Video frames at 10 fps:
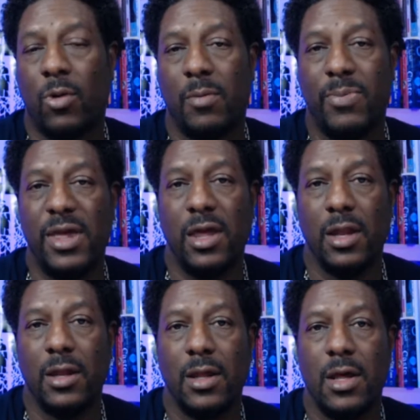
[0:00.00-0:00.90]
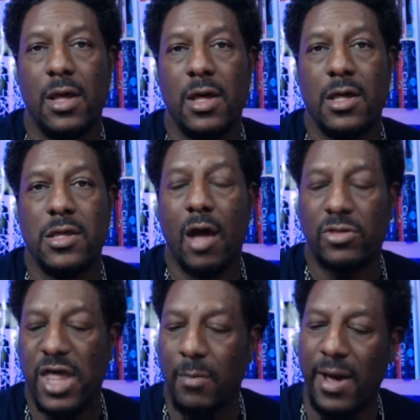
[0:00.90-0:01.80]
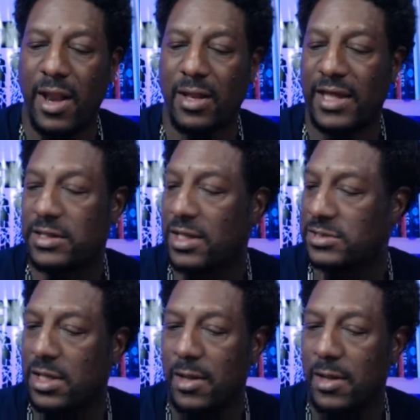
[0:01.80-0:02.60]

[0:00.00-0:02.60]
be in. Y'all think about it like this.